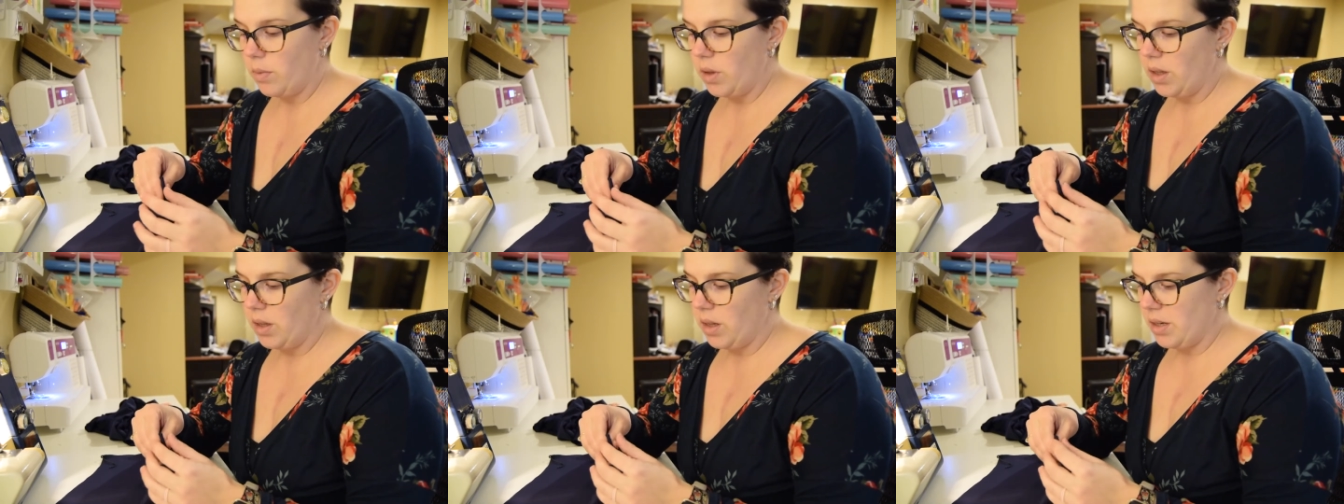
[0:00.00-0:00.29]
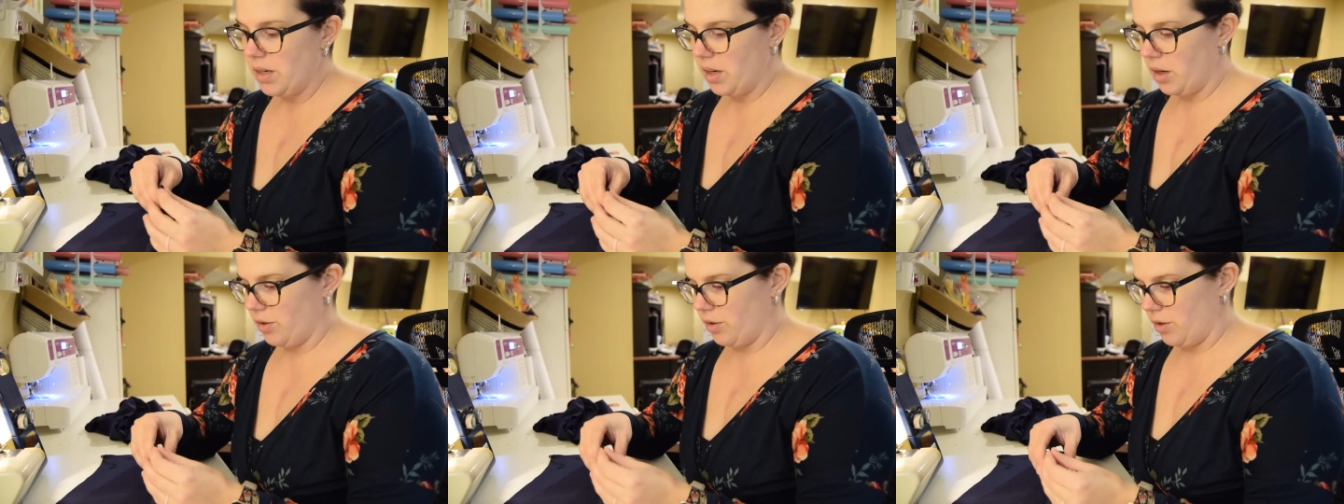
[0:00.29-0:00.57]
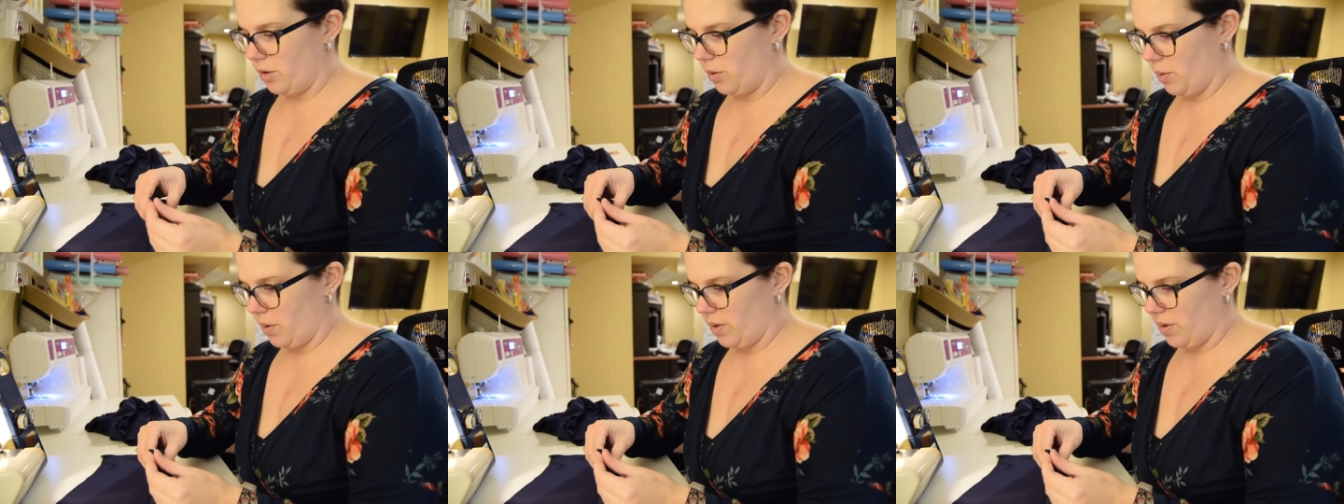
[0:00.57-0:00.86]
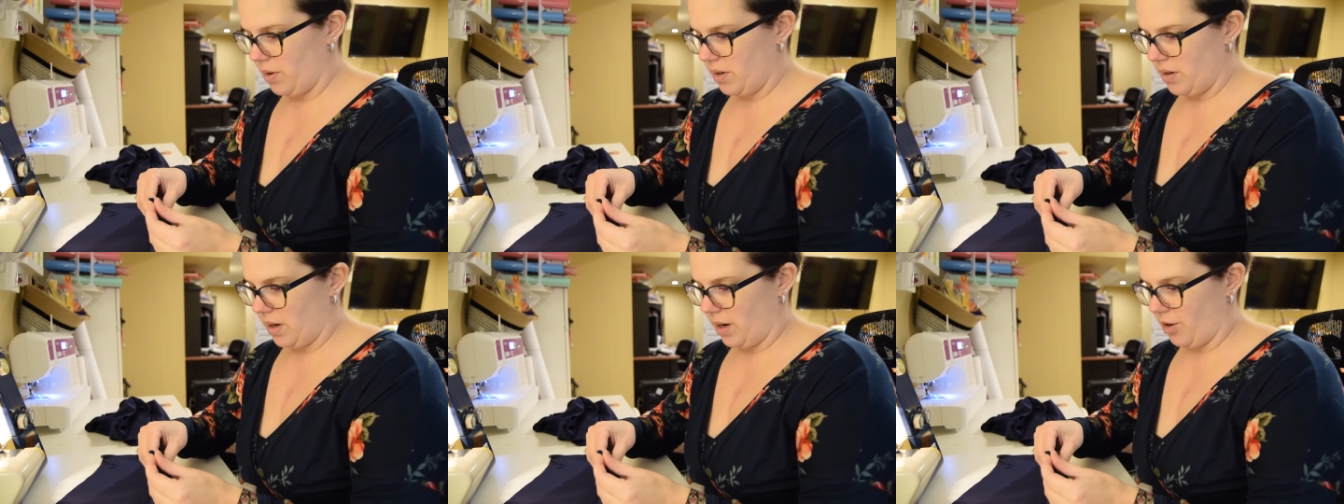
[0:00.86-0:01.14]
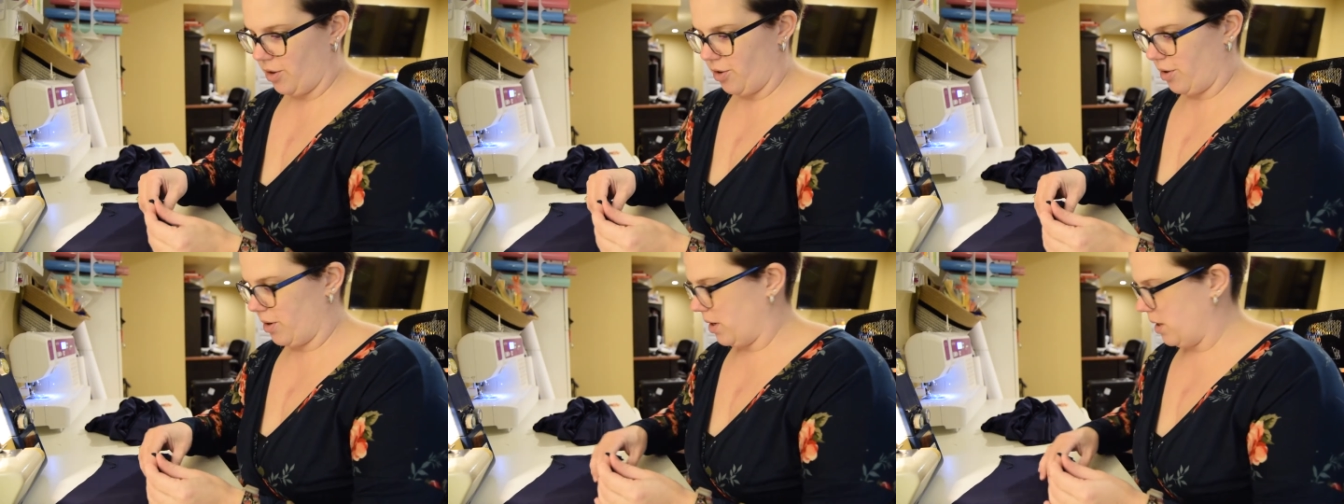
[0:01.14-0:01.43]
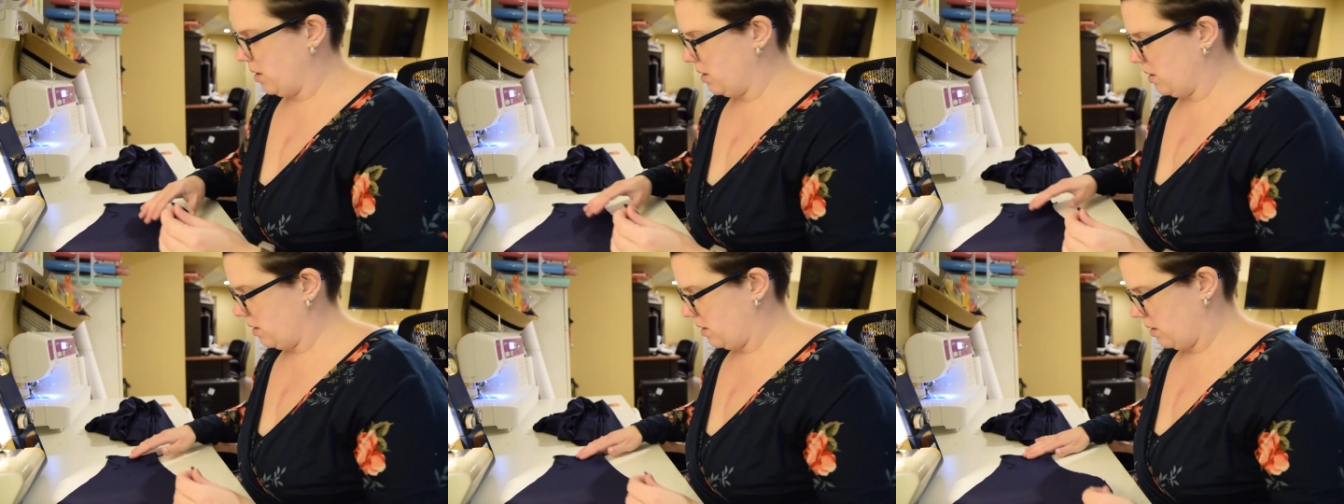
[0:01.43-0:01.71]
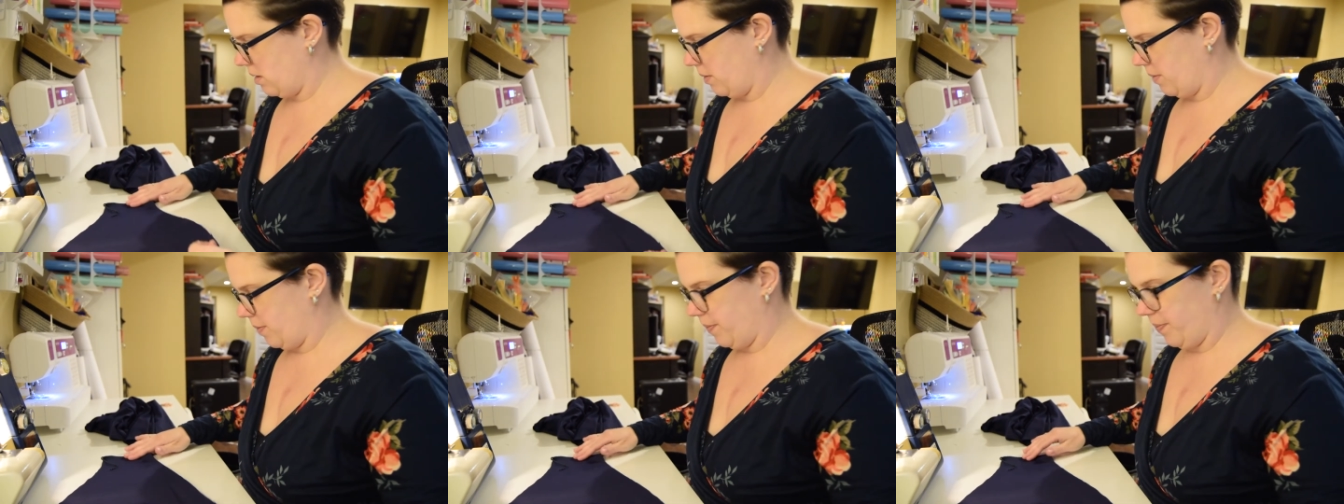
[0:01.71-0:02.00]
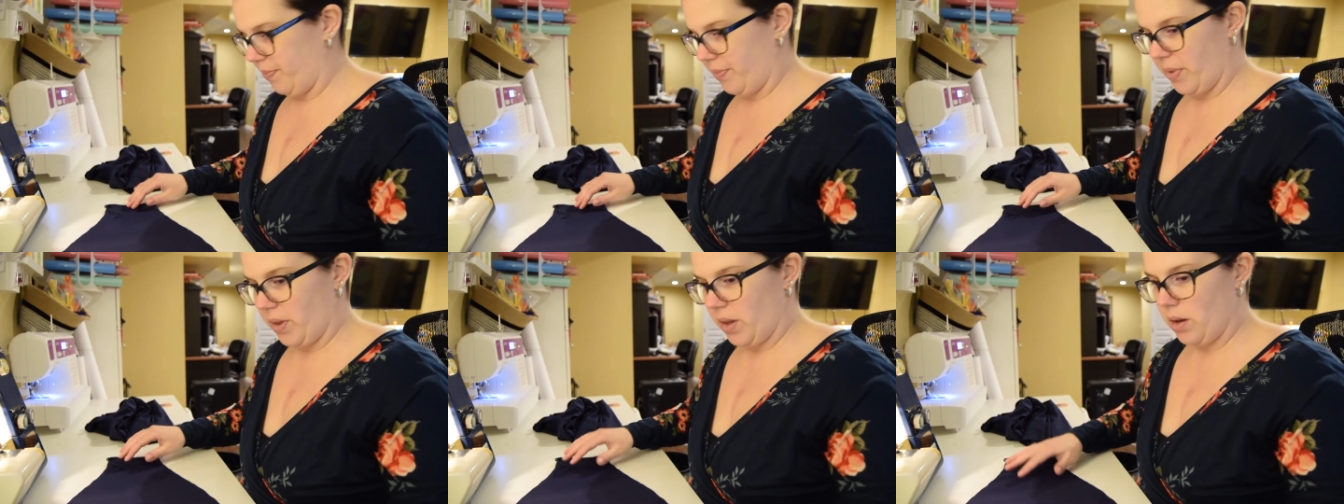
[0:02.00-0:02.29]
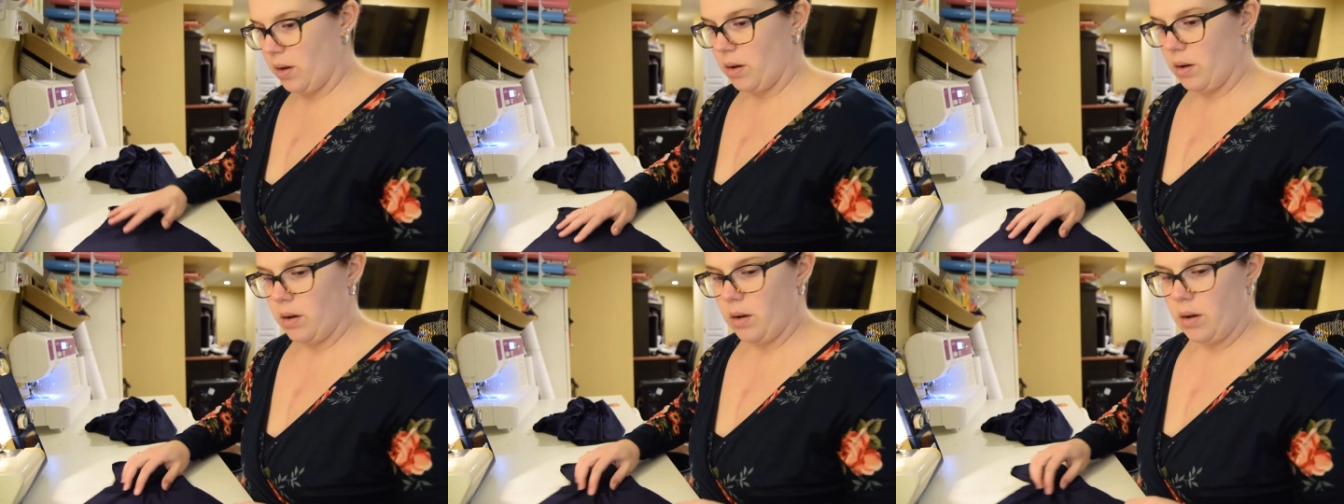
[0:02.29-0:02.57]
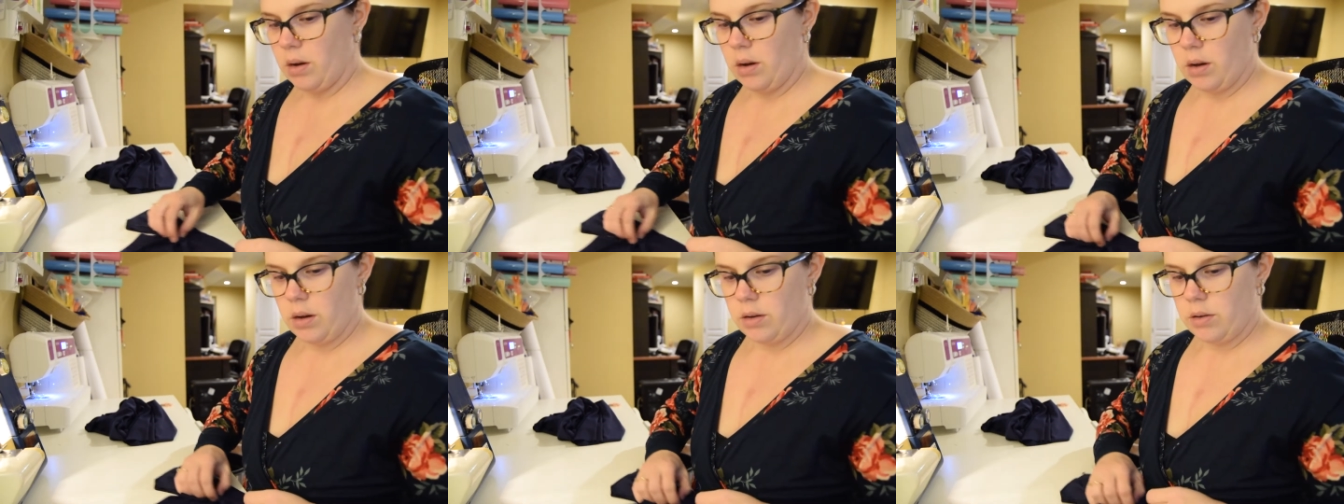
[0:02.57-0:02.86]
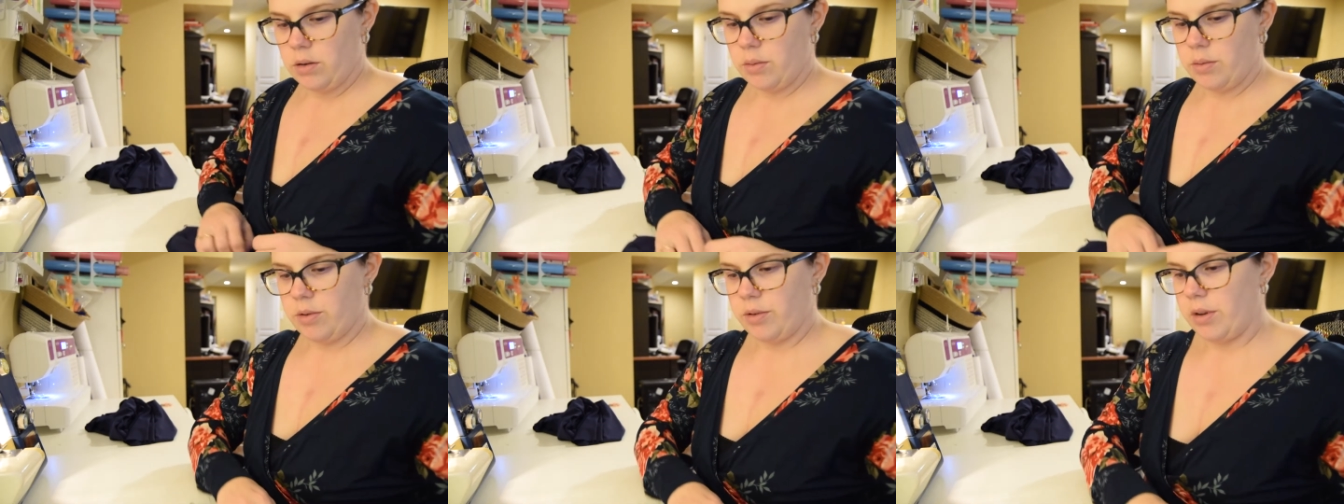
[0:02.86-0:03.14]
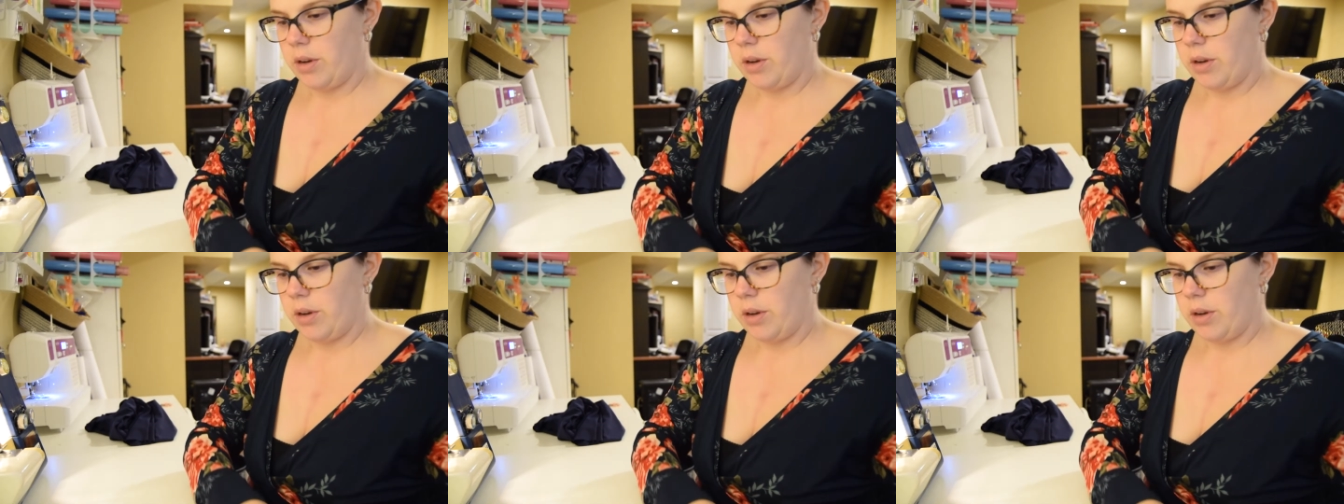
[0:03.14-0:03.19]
that tells you where the center is. So I'm just